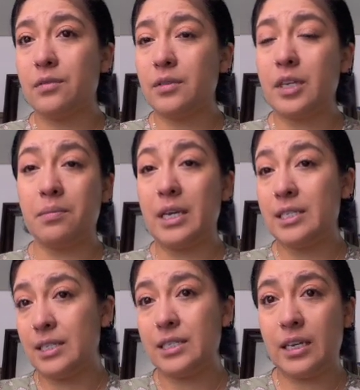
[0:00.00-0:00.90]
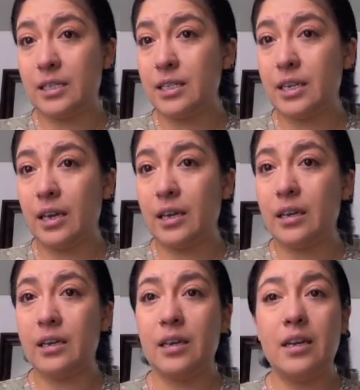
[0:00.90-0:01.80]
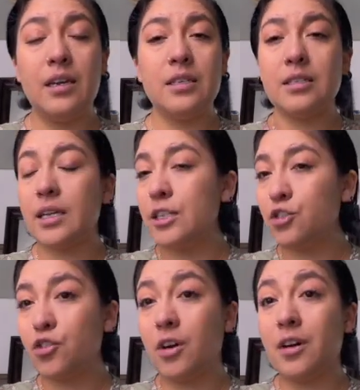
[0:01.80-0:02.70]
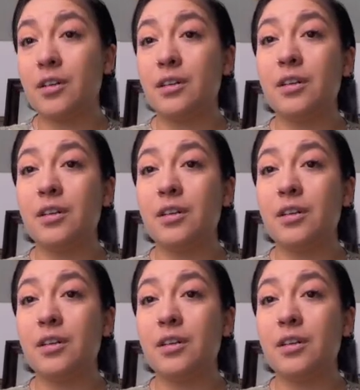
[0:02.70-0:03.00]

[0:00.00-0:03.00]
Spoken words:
an amazing day today. Stay strong.